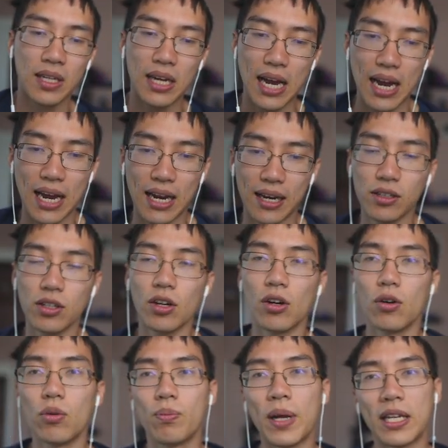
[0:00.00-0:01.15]
And
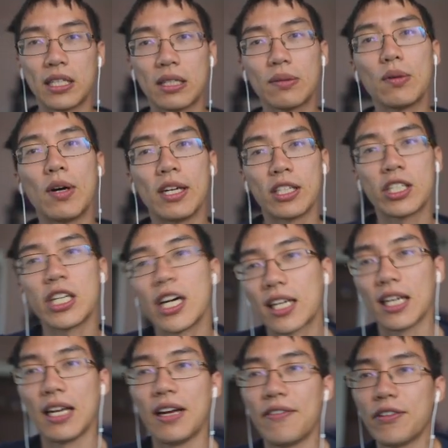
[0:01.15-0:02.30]
basically we want to check
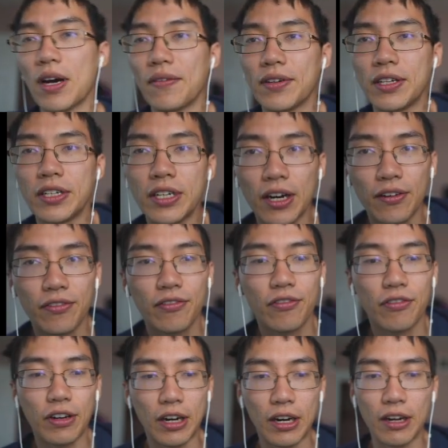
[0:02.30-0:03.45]
if you have enough
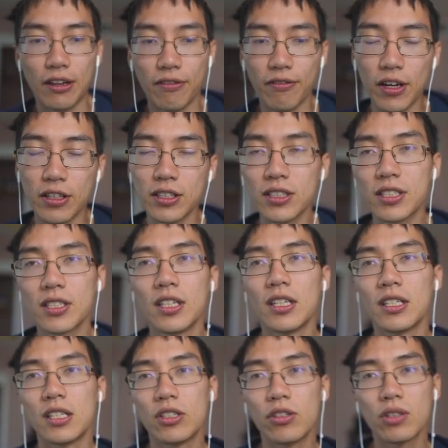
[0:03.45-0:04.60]
funds
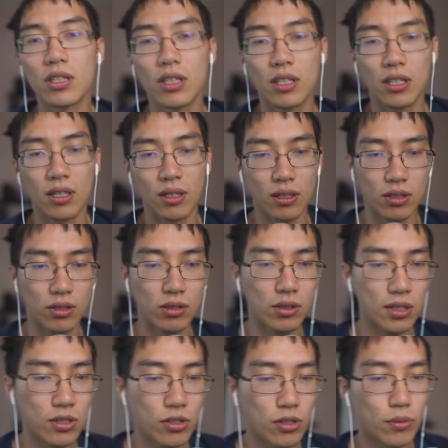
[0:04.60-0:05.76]
to do
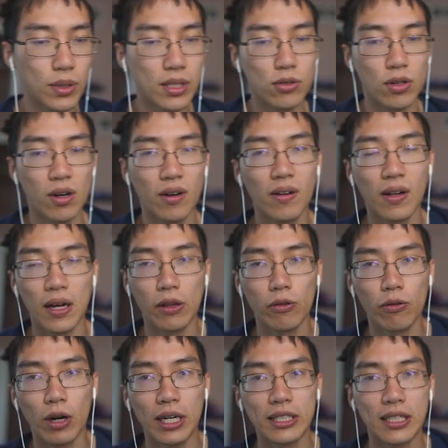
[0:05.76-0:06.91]
the withdrawal,
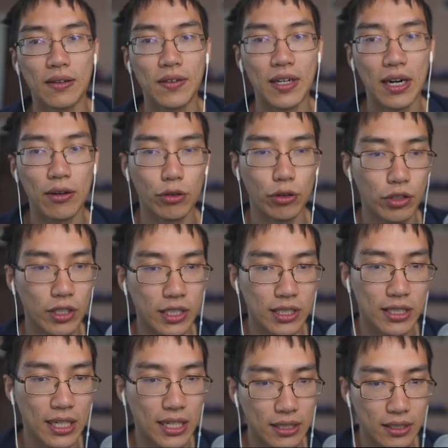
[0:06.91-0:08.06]
otherwise give an error in this
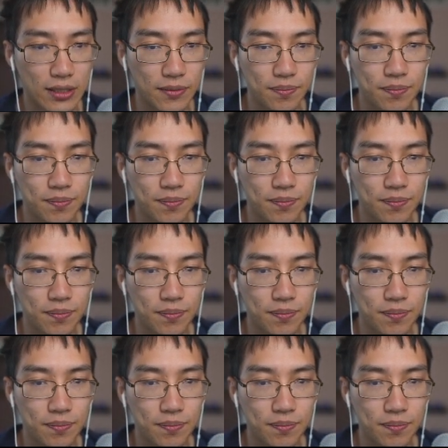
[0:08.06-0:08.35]
case.